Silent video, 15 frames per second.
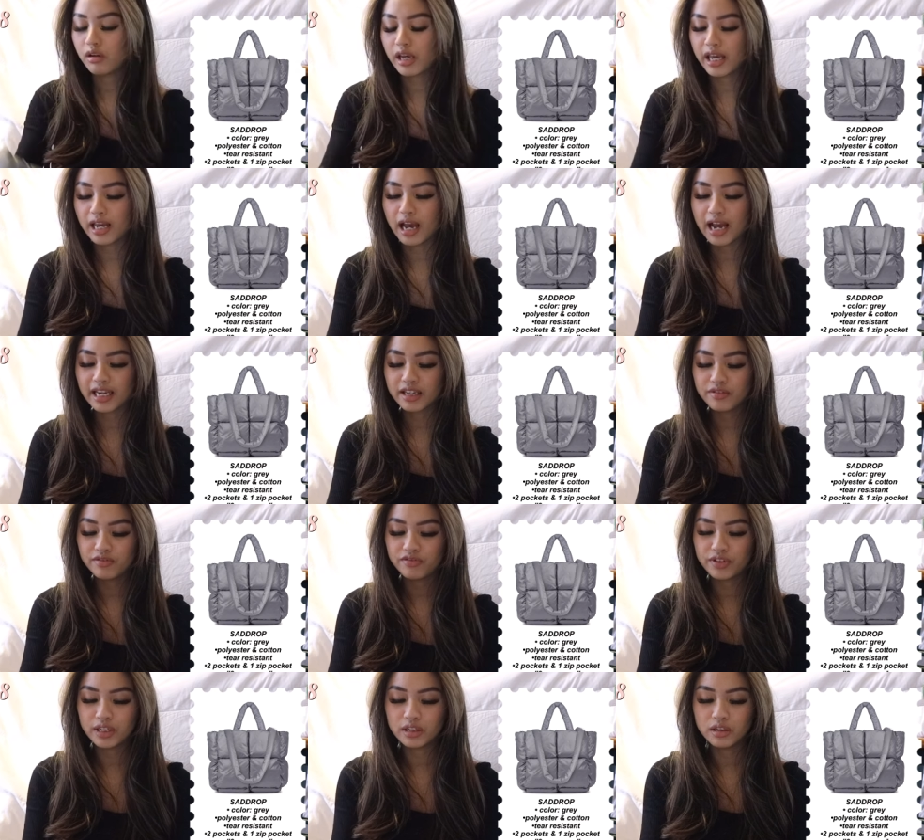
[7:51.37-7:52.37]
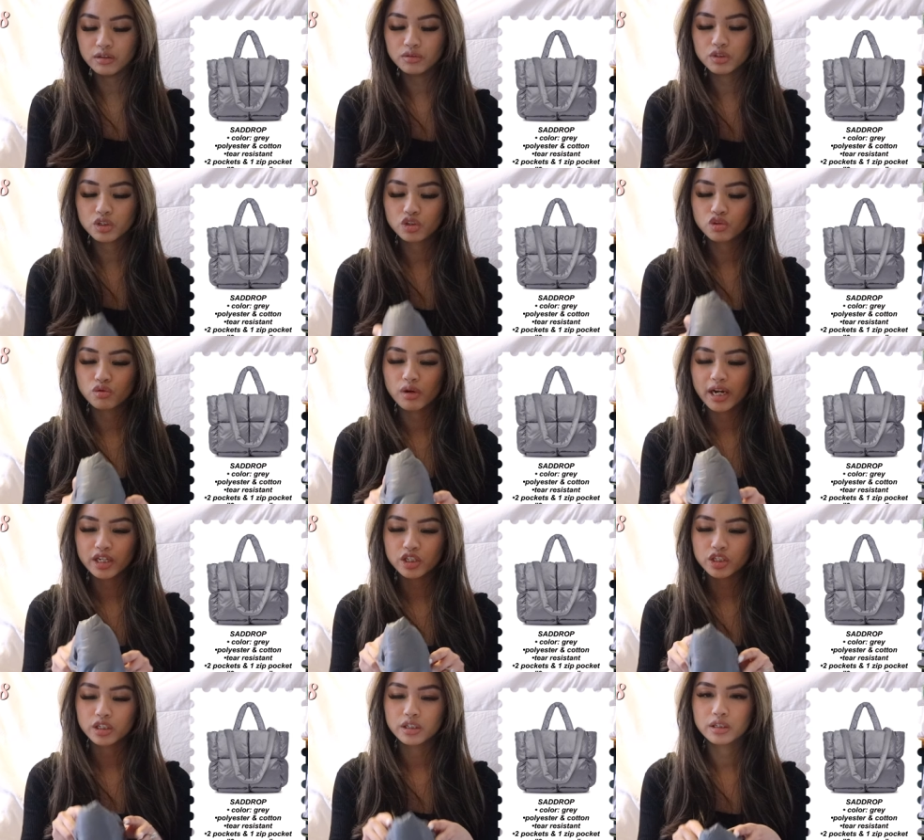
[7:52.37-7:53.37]
Okay, I can feel
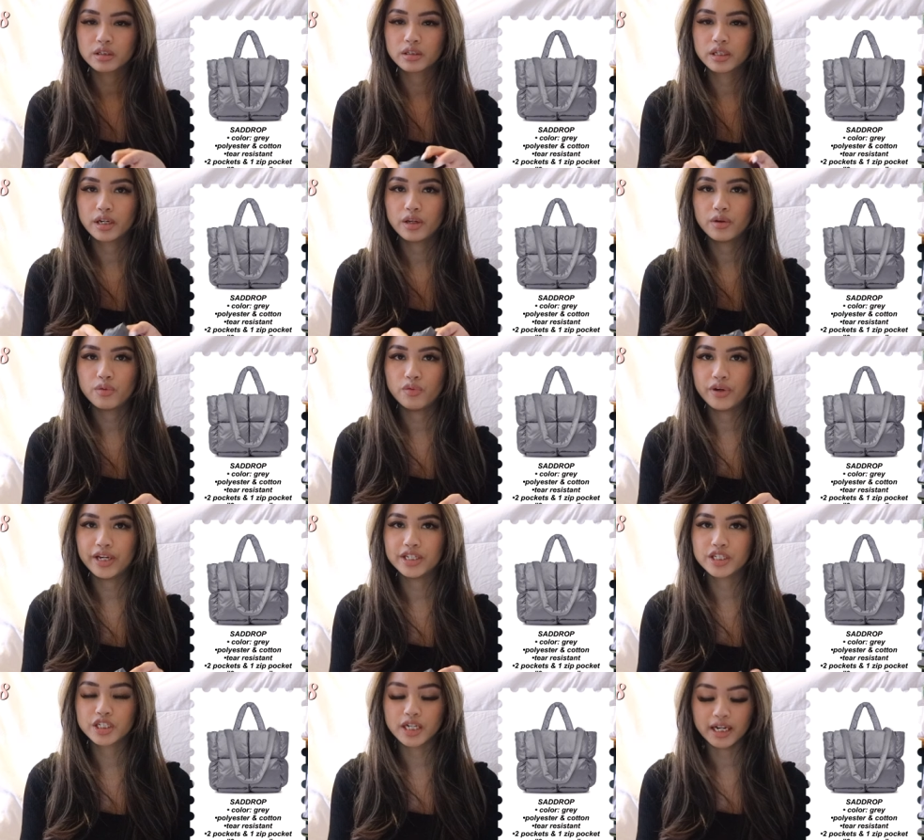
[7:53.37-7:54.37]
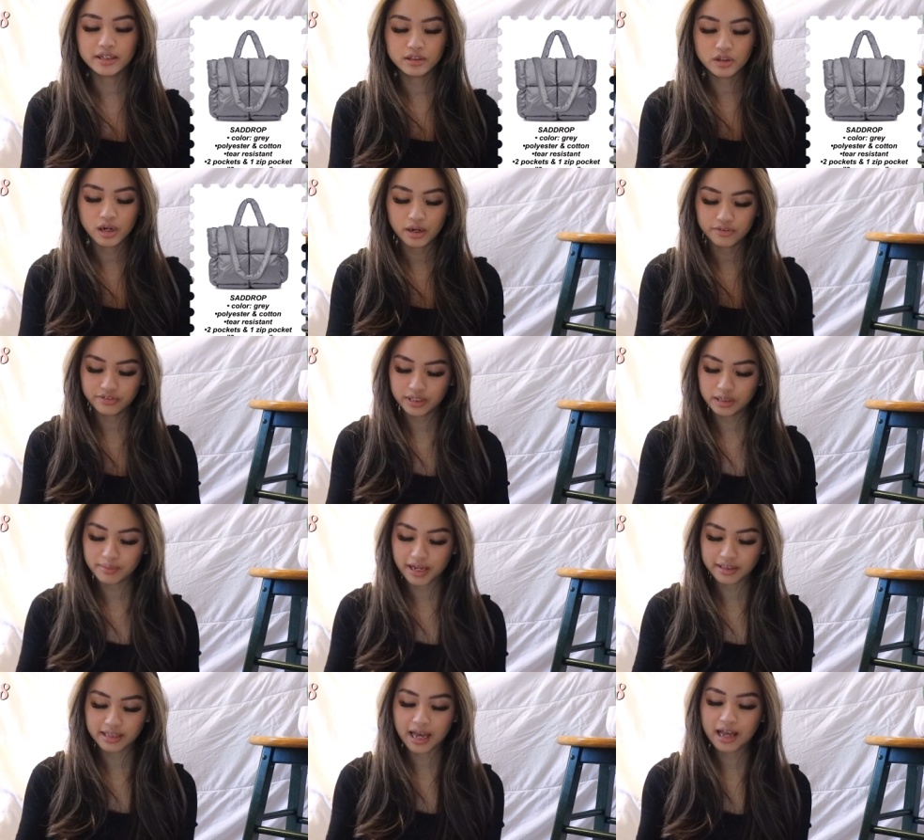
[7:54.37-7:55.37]
structure, which I don't know how I feel
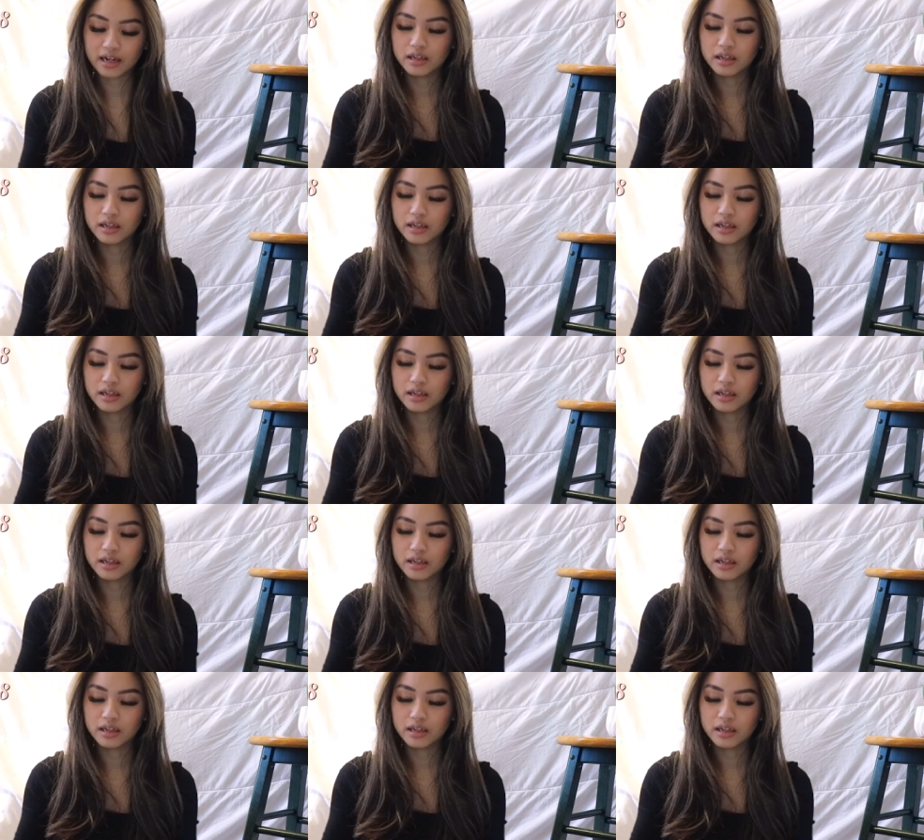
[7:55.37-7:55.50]
about that.